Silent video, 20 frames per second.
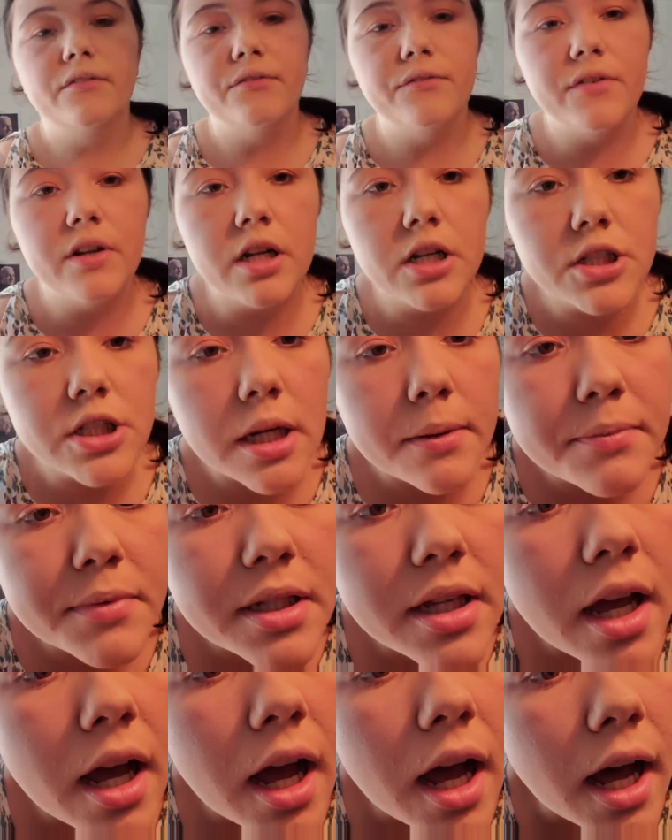finish up
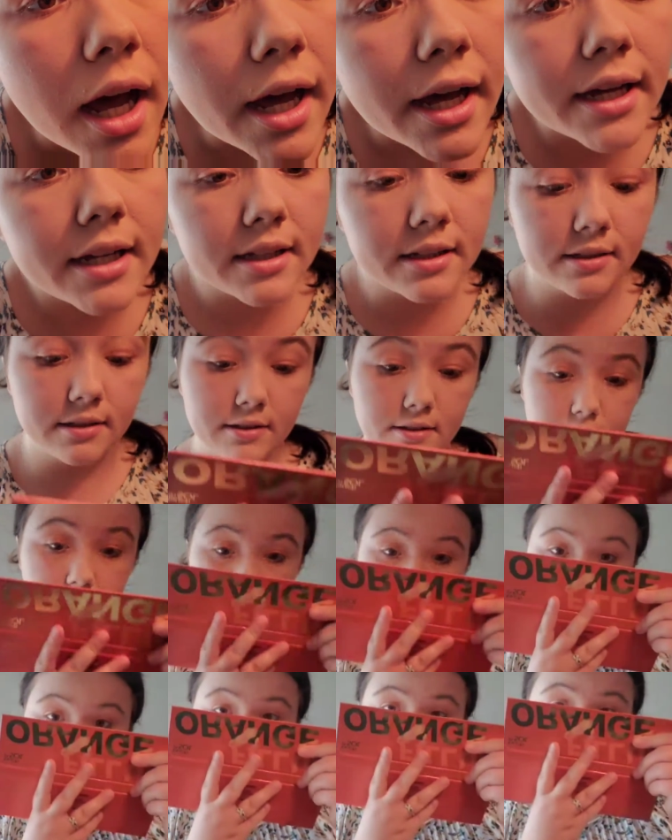the eyes.
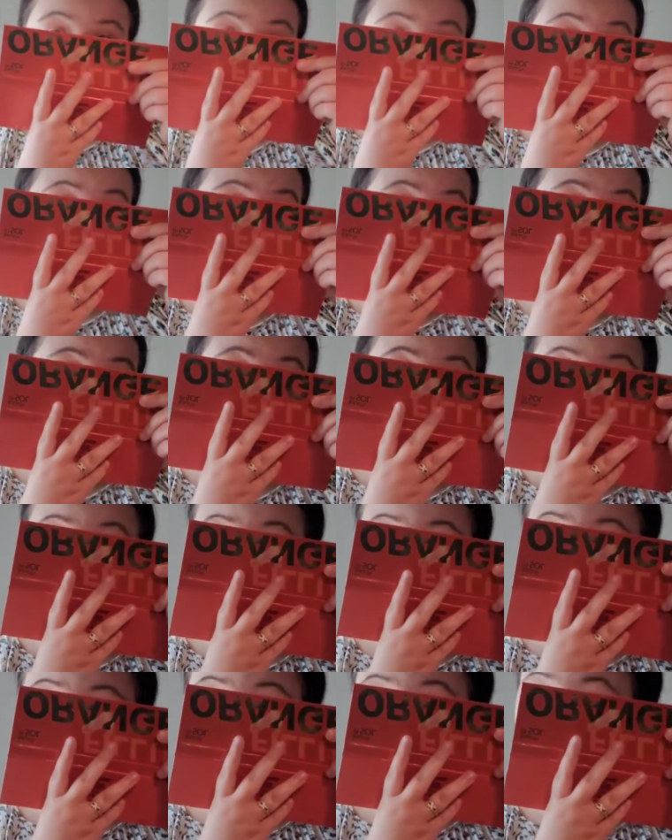
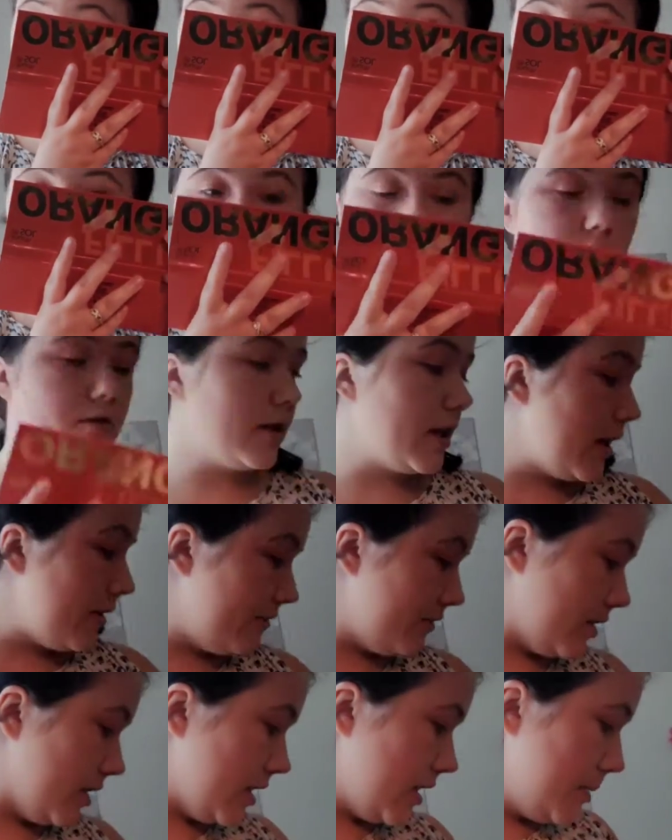All I have to do left
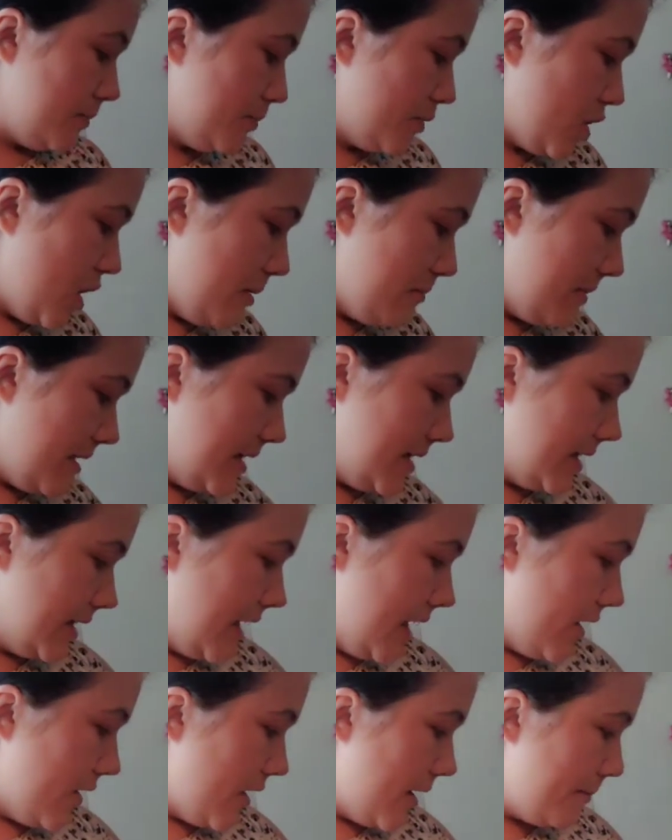is put on
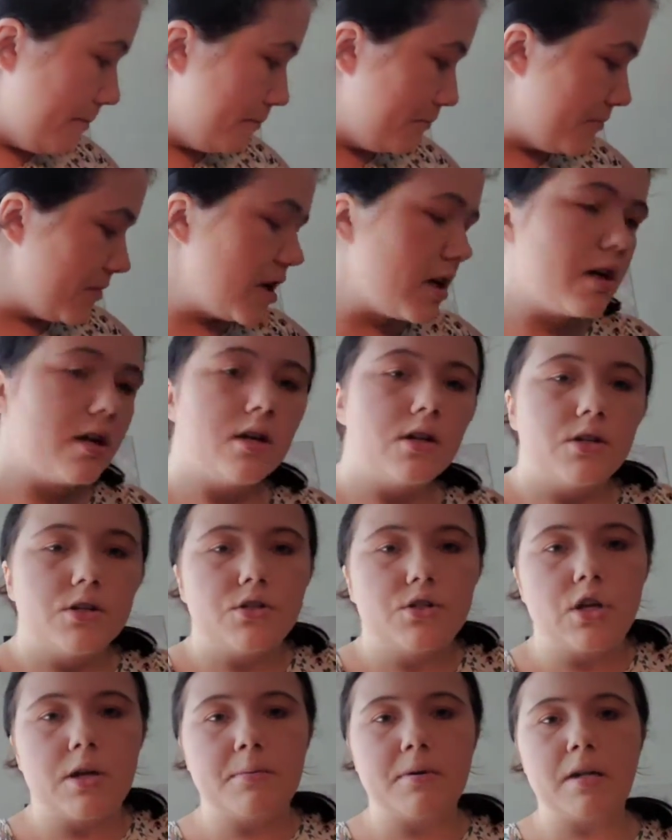mascara.
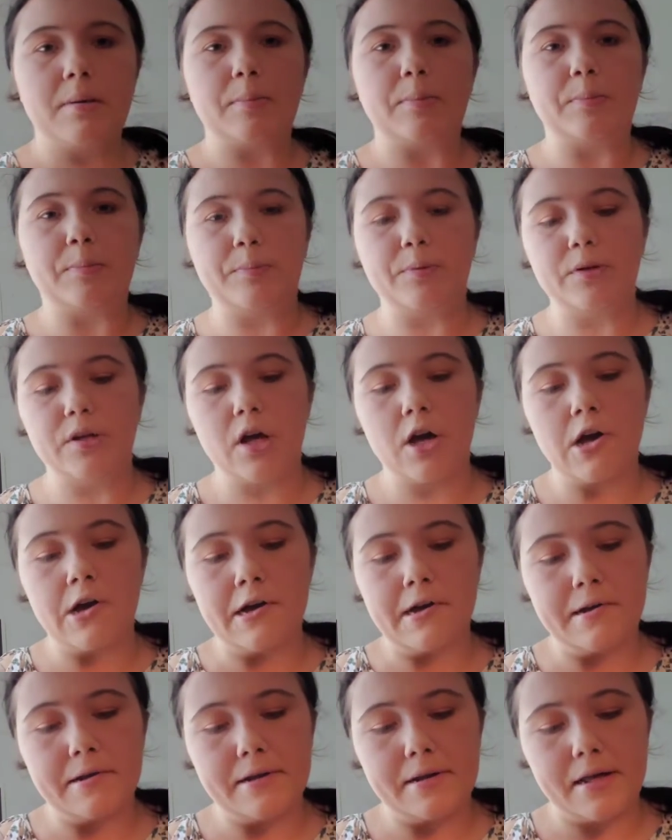So I'm gonna put
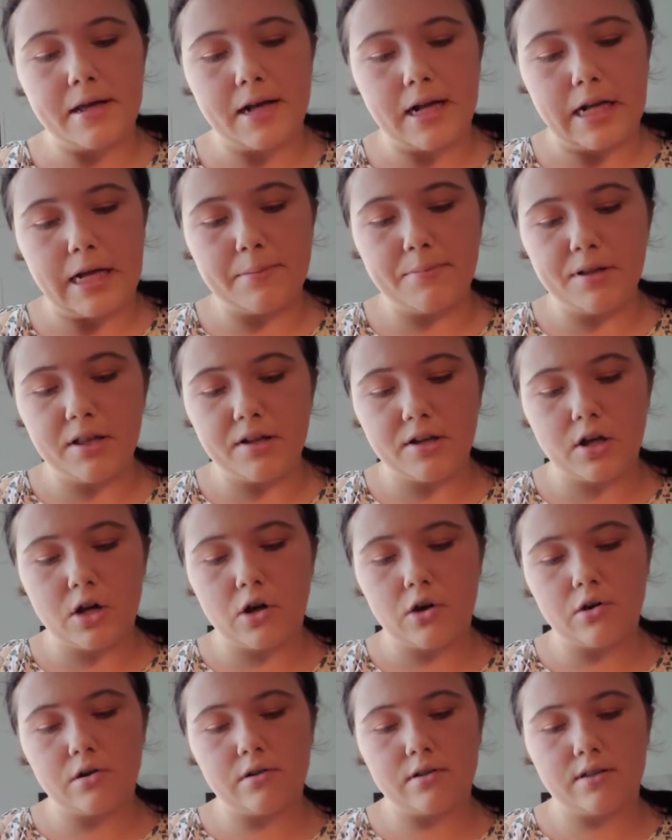on a couple of
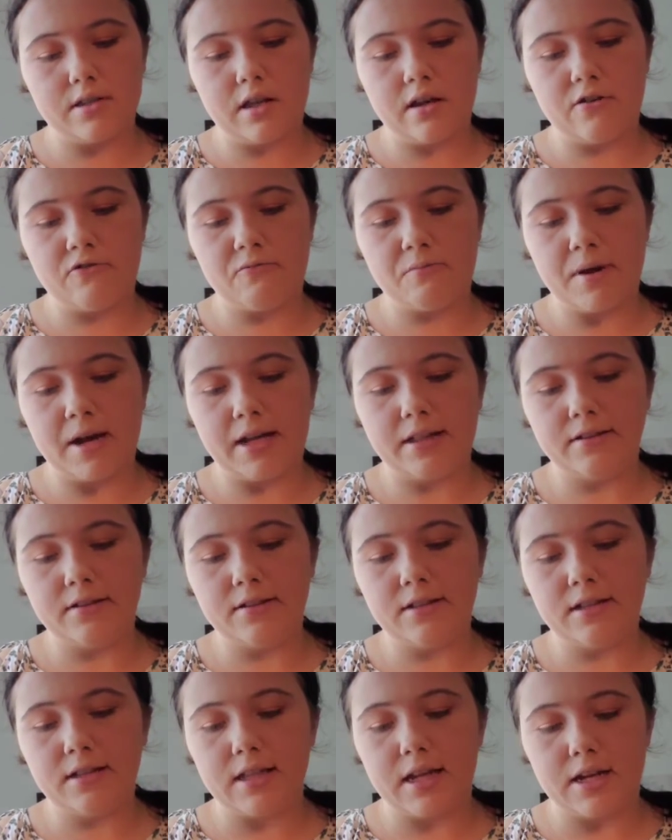coats of my
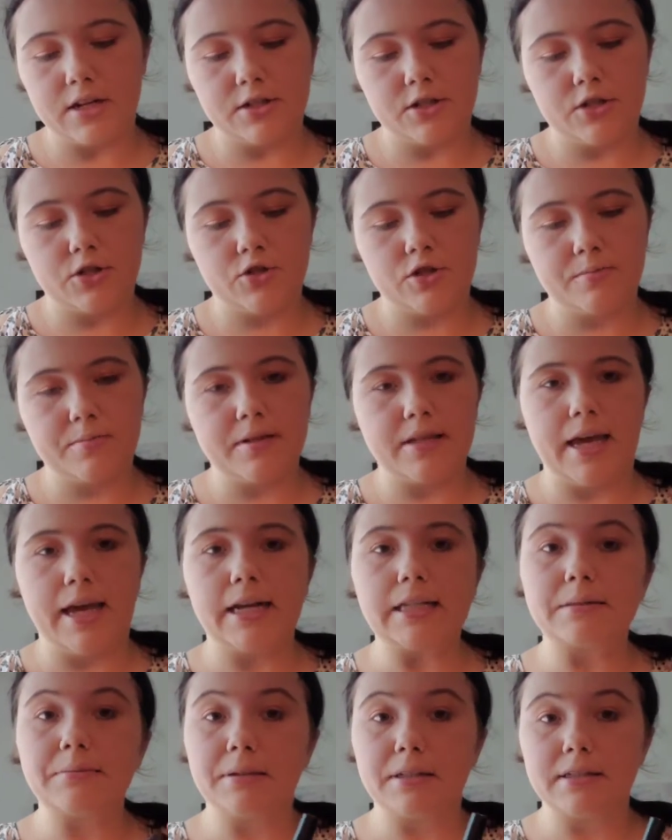Lily Lashes Triple
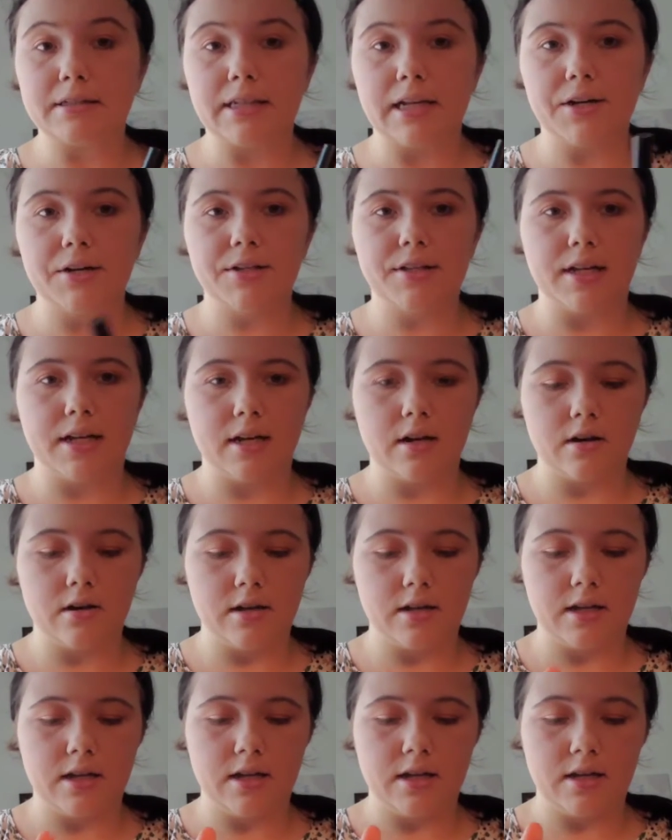X mascara that I
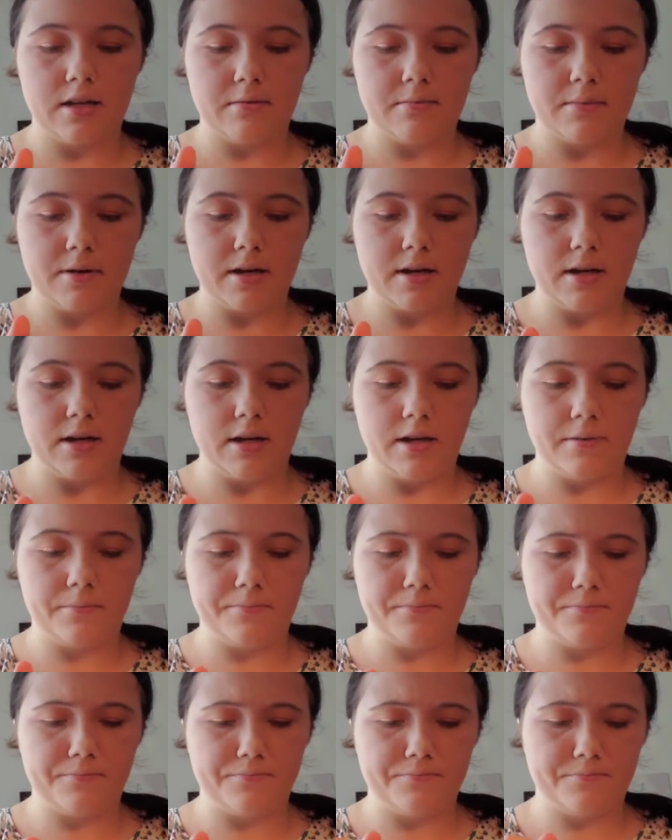got in my
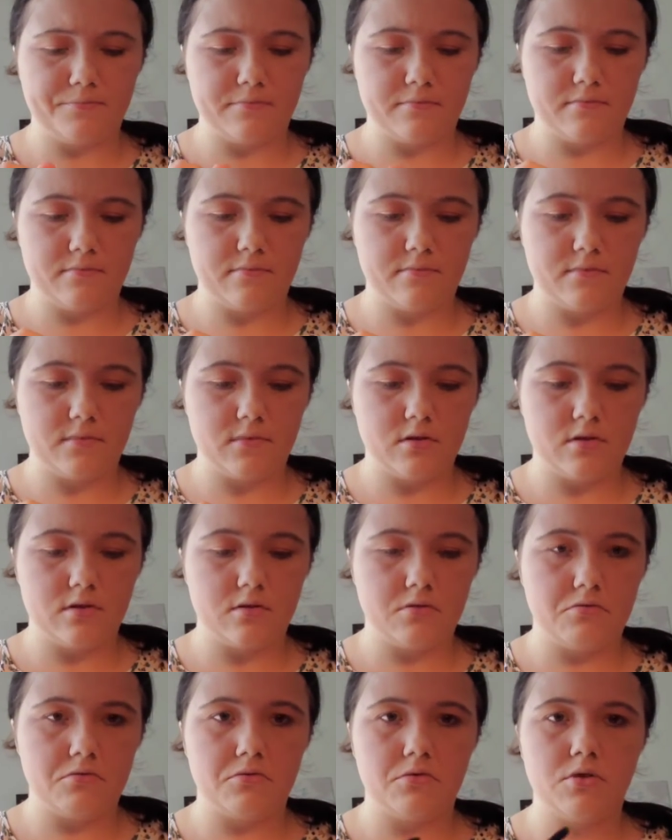
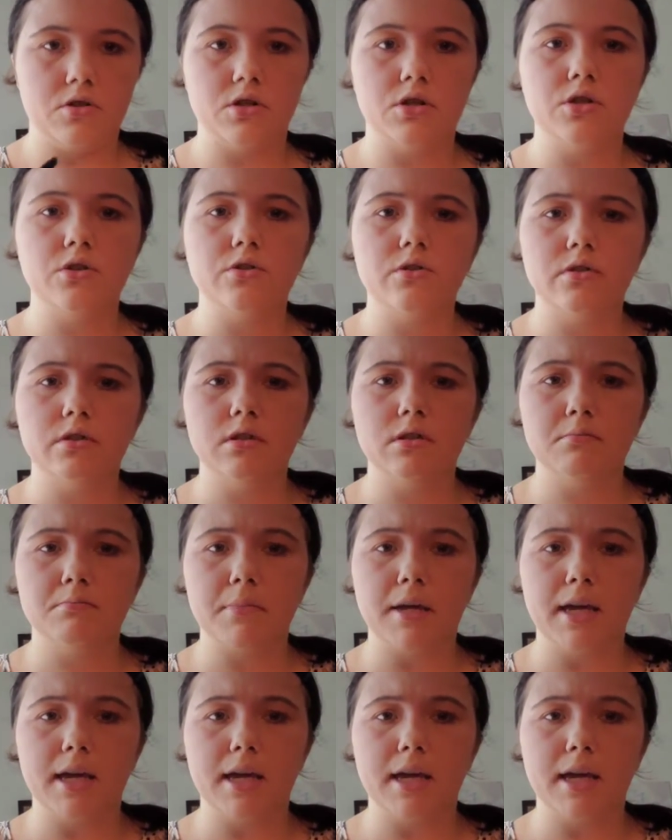June